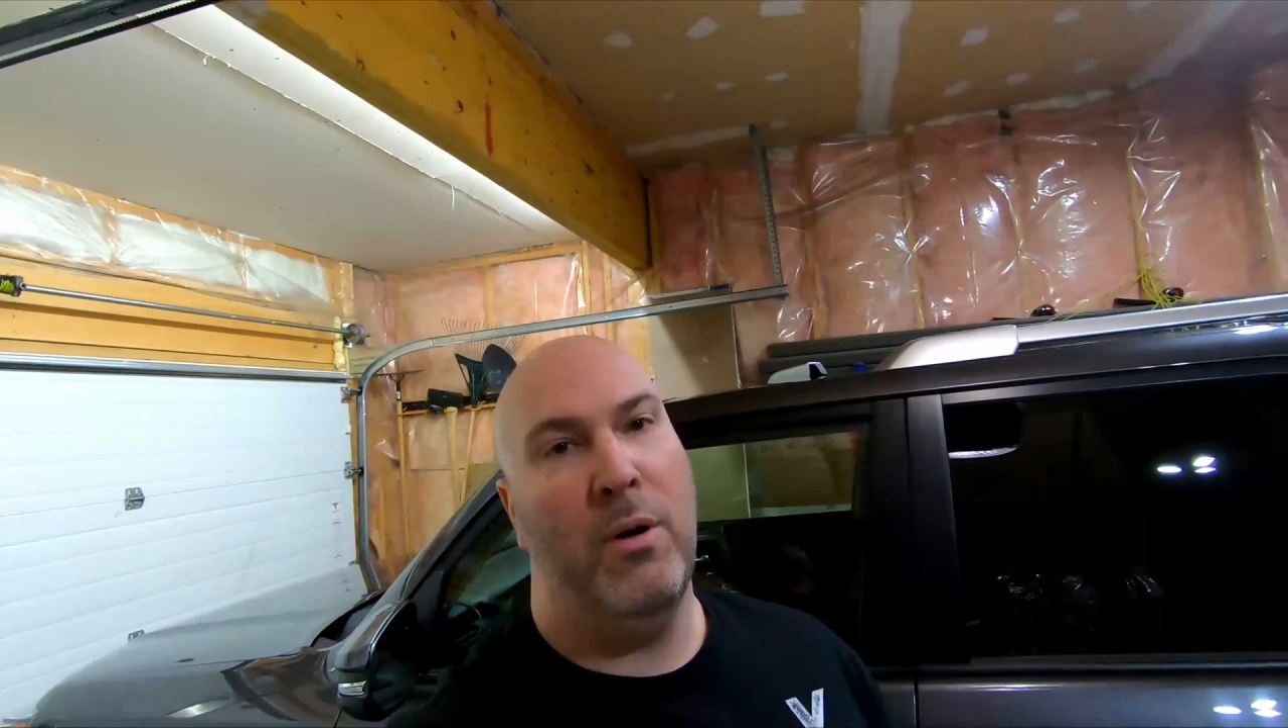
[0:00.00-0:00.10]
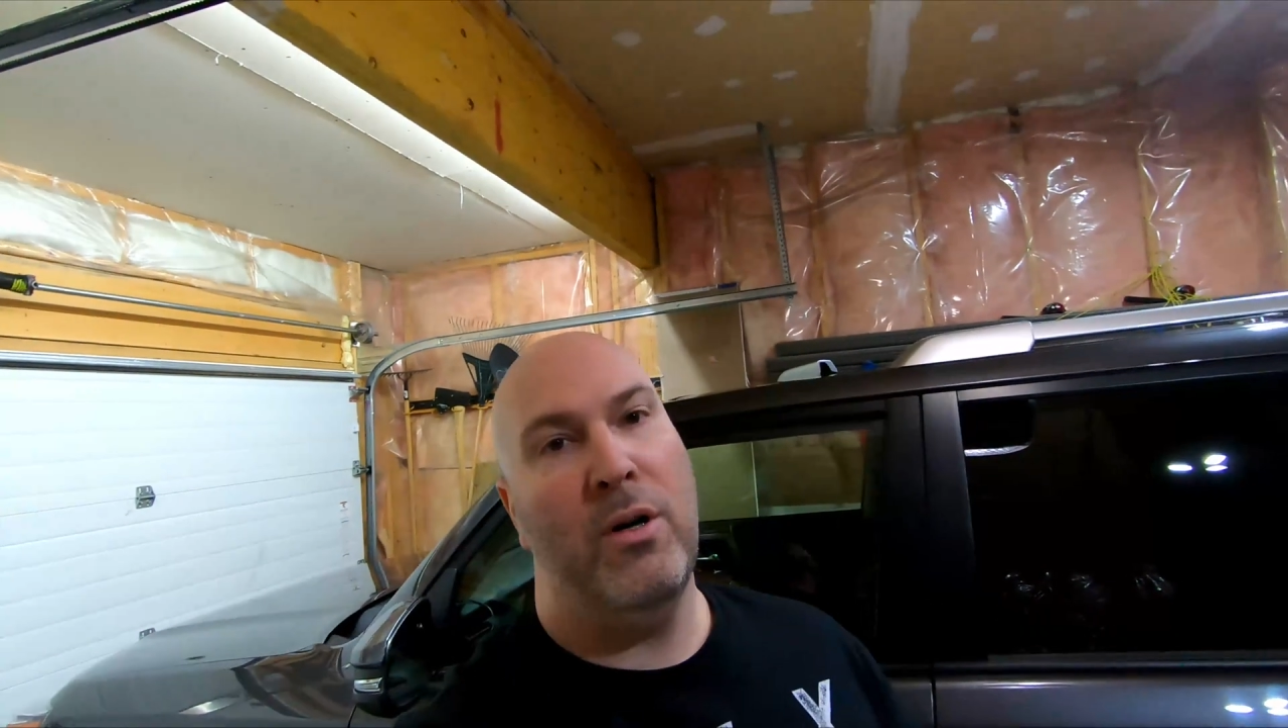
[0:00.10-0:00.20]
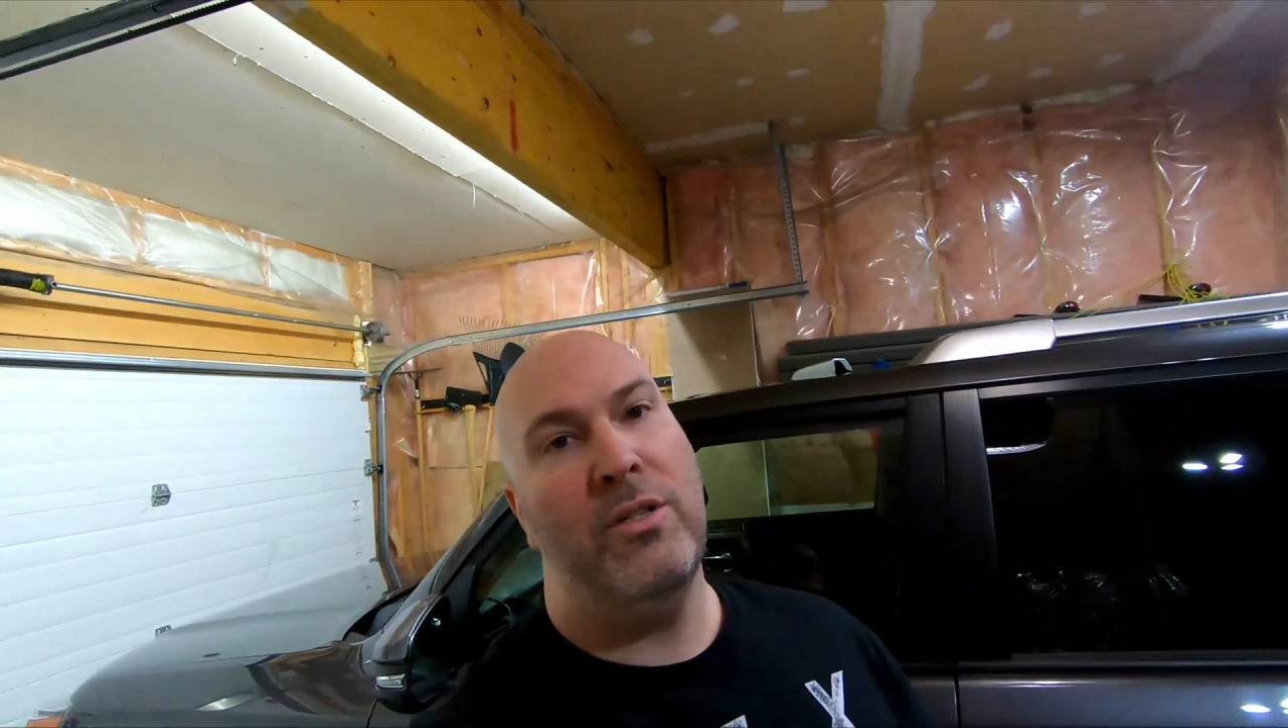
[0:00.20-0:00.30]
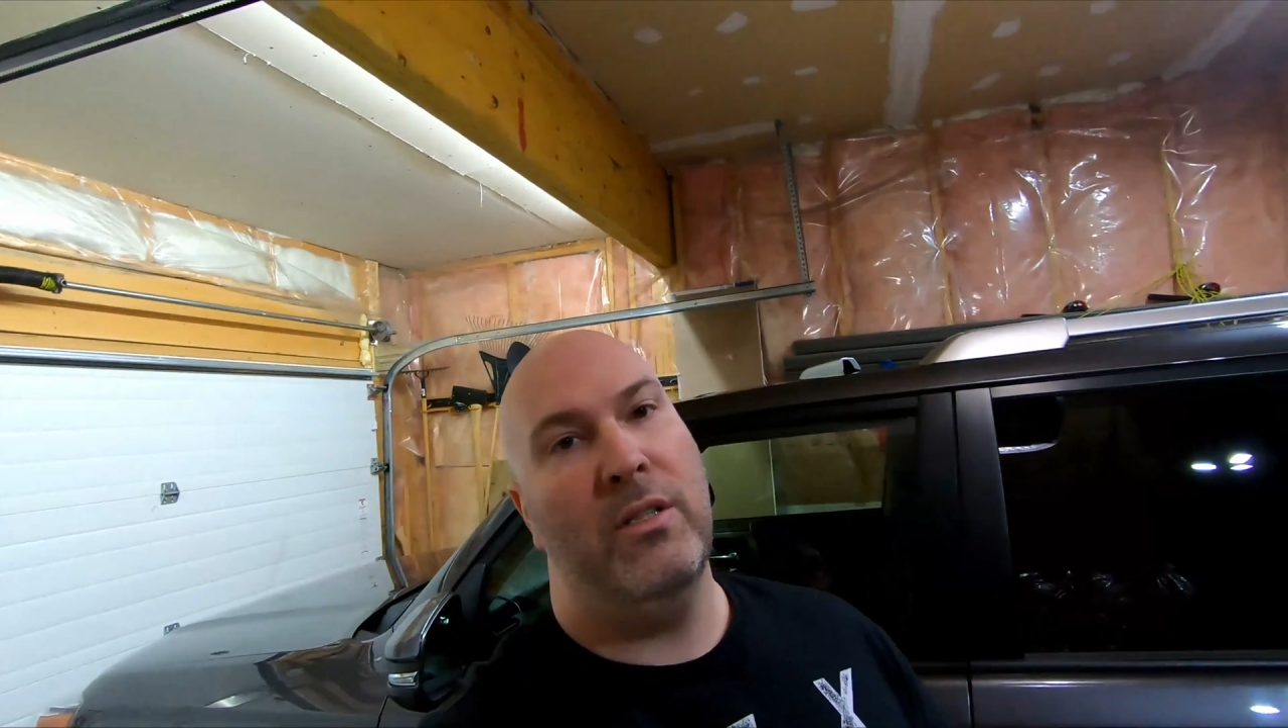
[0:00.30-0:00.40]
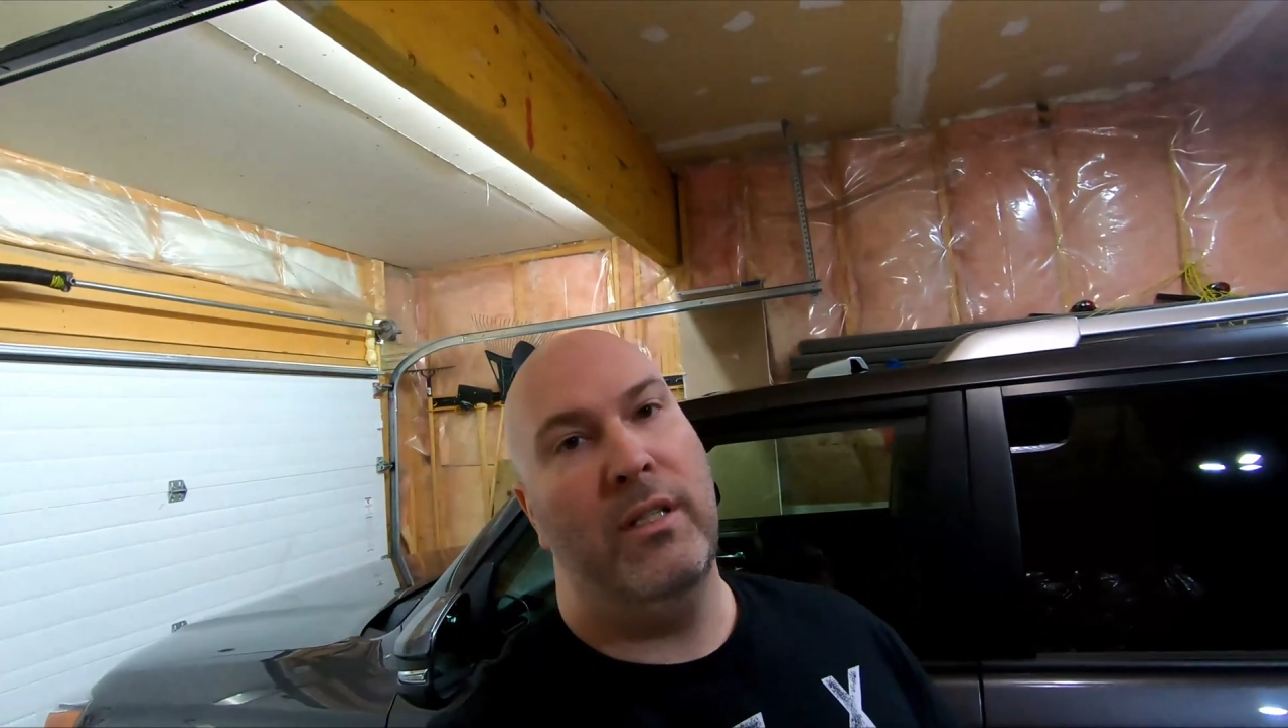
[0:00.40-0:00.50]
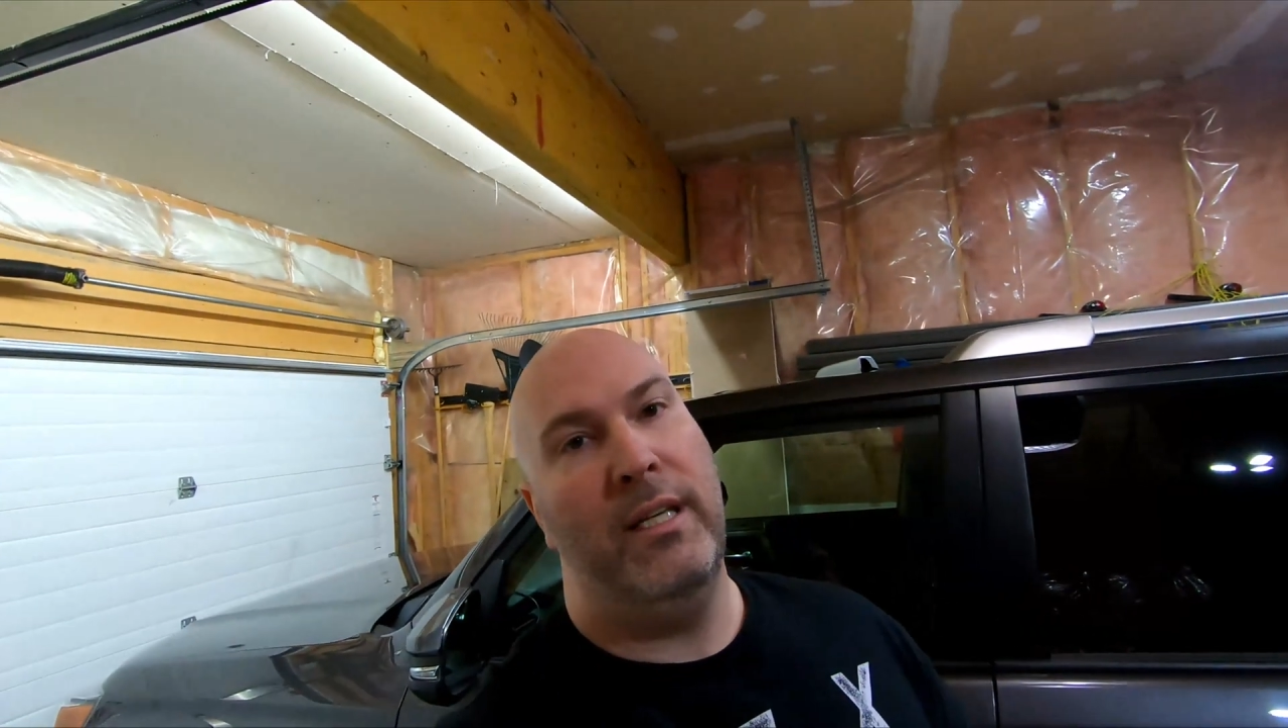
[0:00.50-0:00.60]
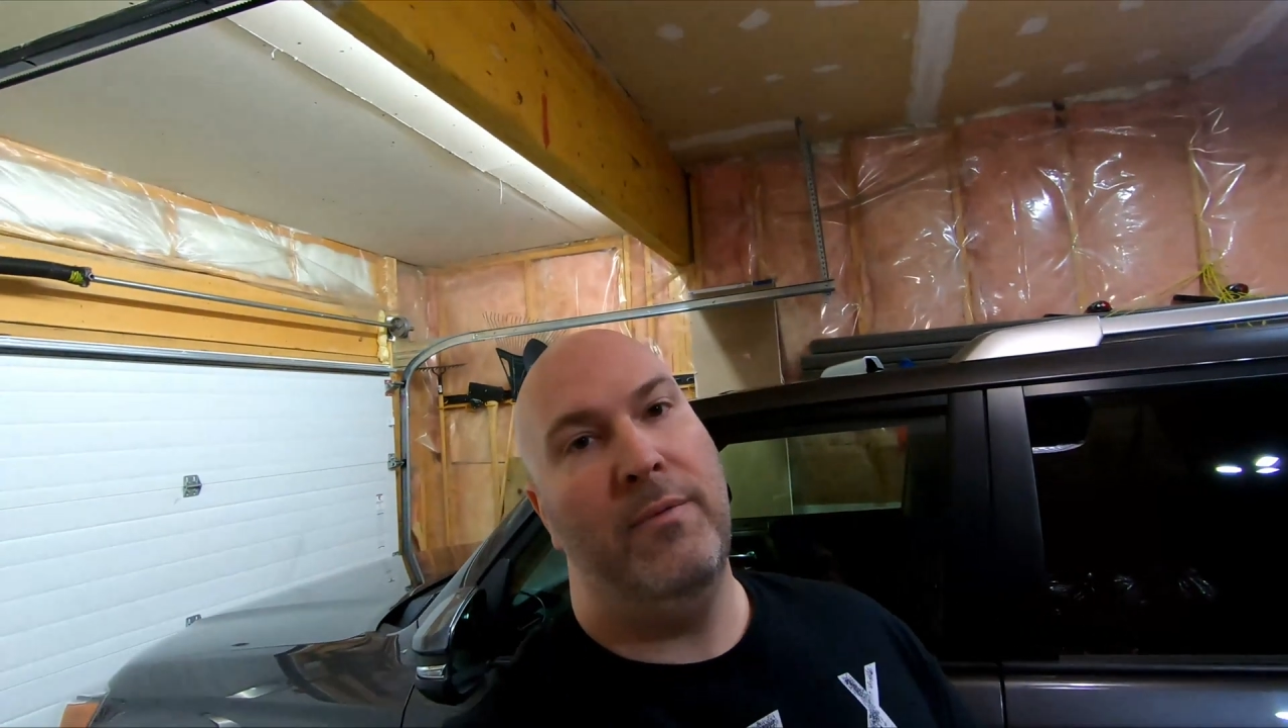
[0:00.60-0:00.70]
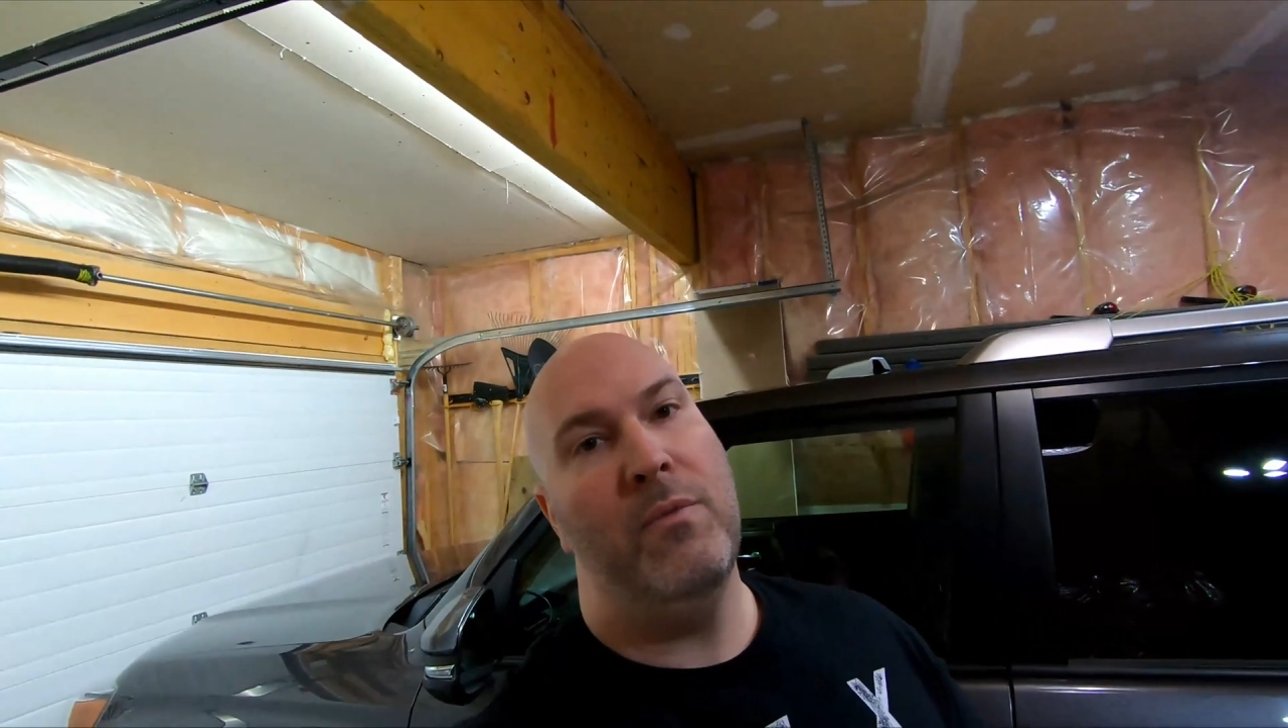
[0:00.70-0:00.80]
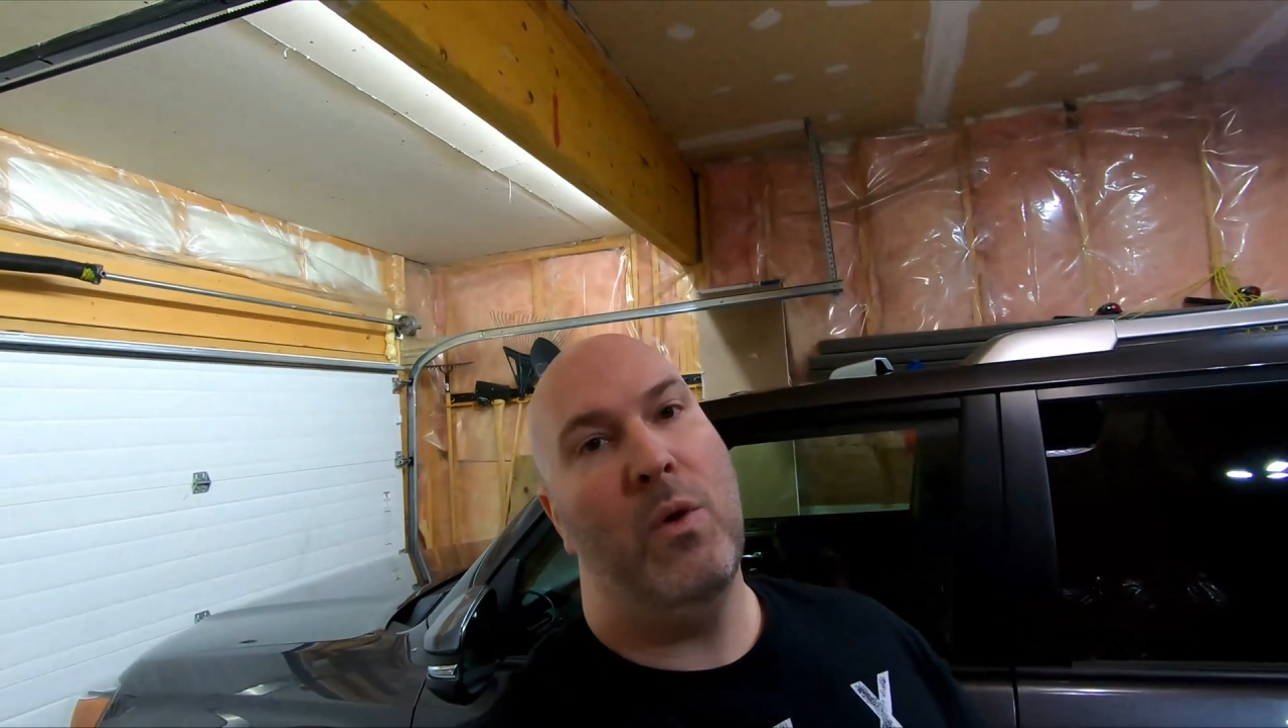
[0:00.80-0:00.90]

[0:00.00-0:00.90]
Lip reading: personally